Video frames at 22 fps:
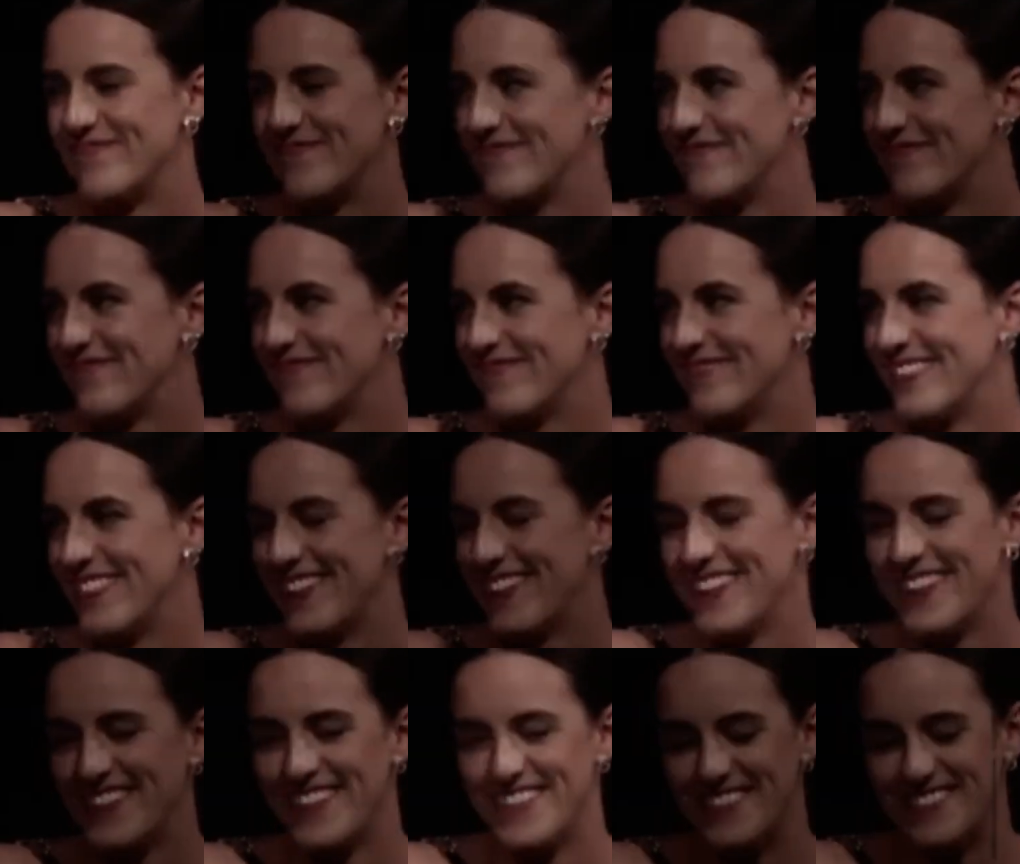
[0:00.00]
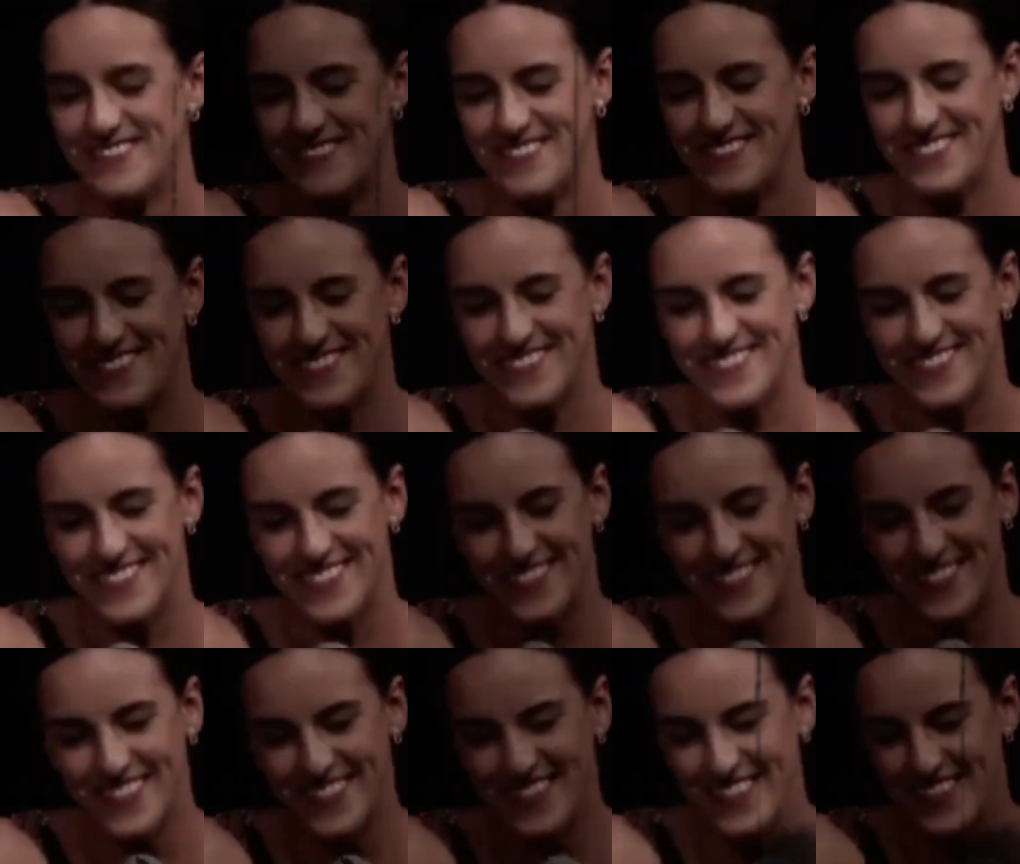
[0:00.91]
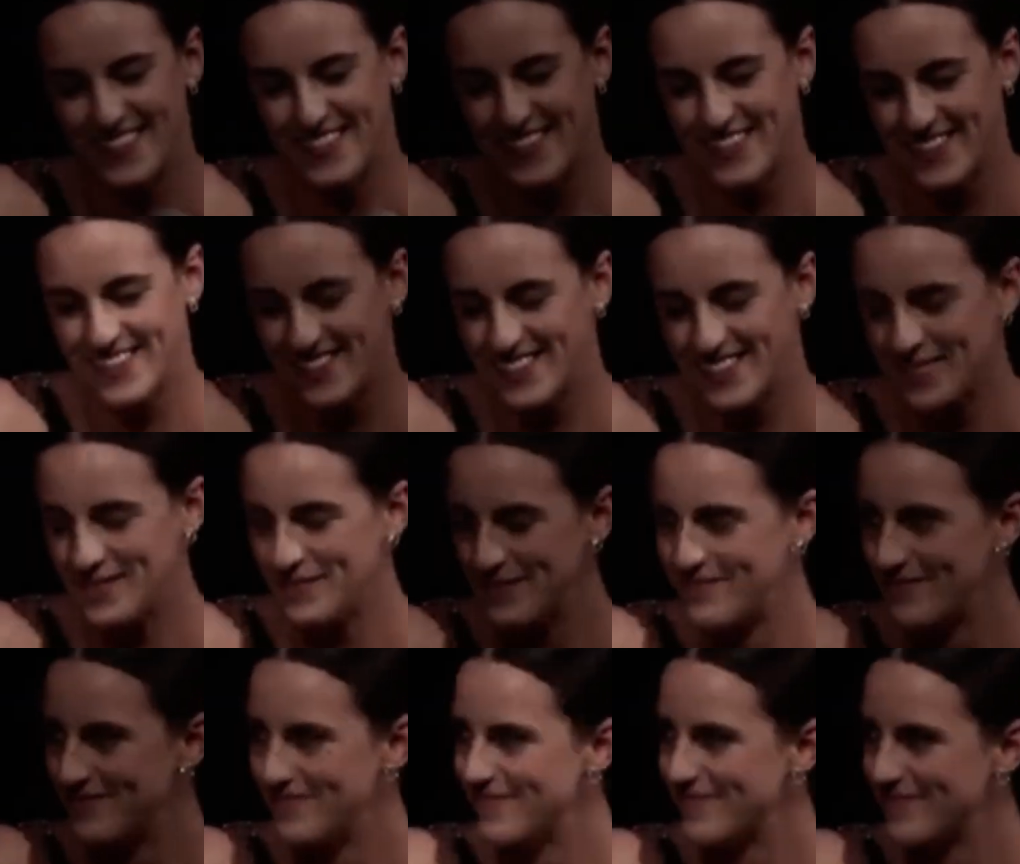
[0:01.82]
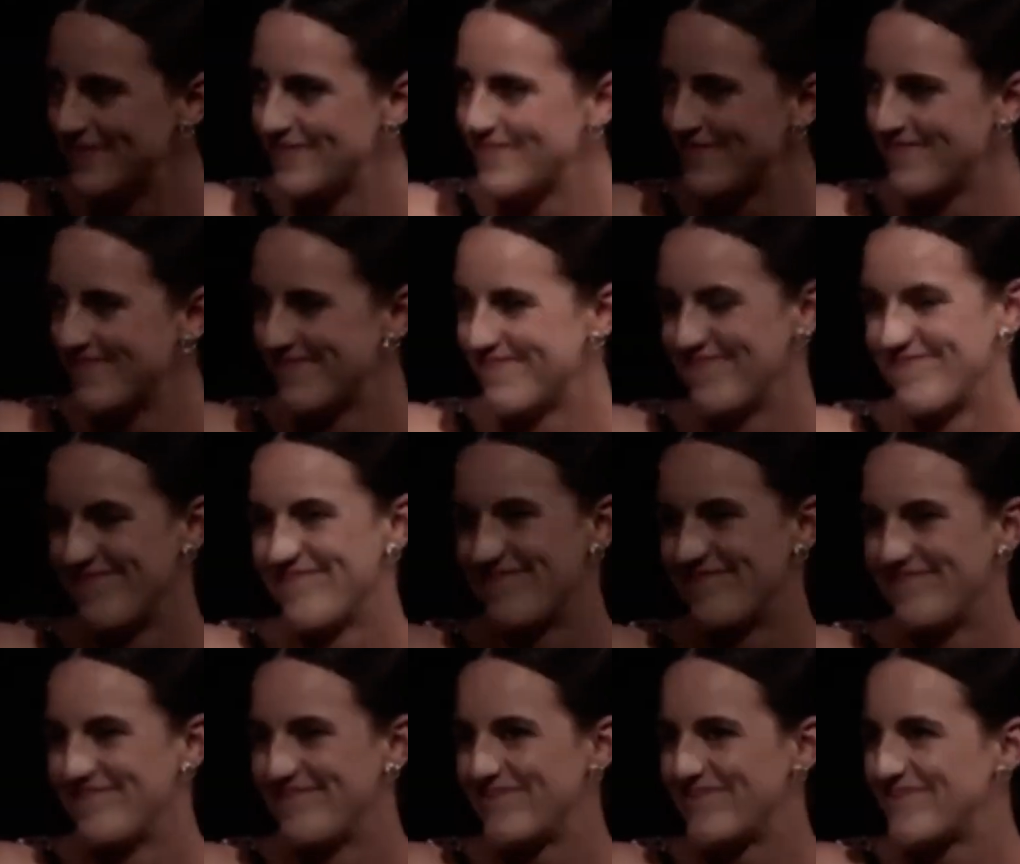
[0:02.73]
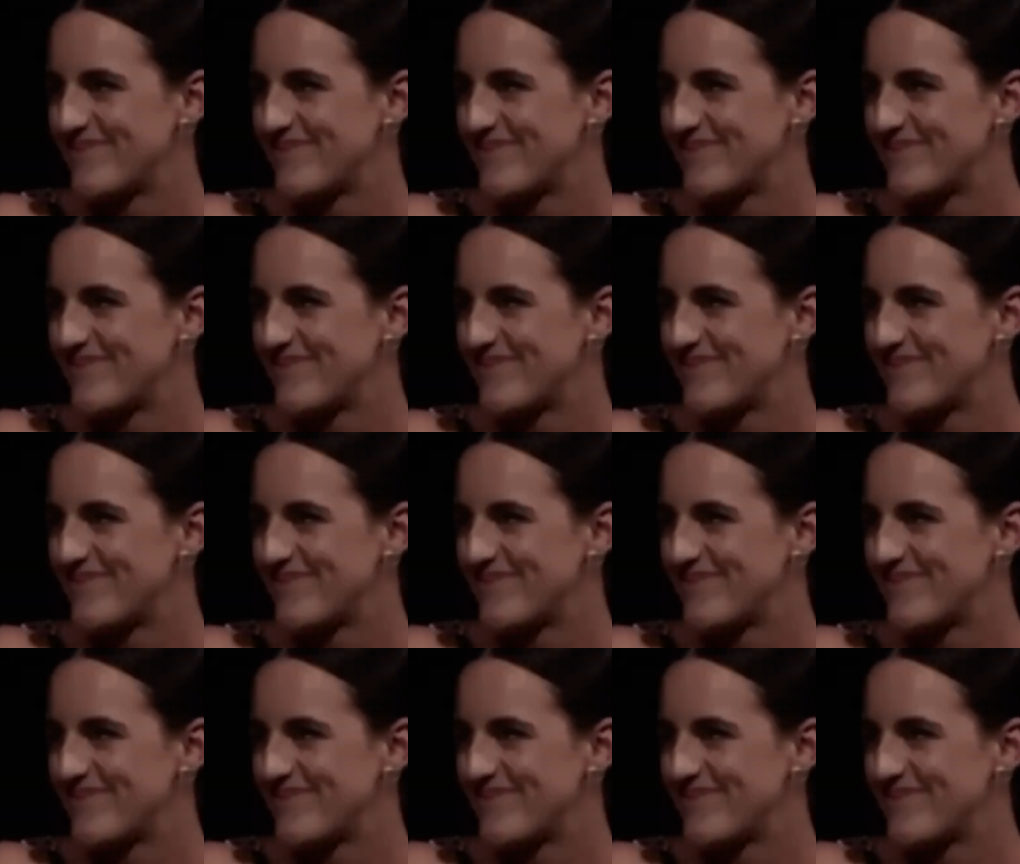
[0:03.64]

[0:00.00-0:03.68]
The clock is ticking. Every bad possession, every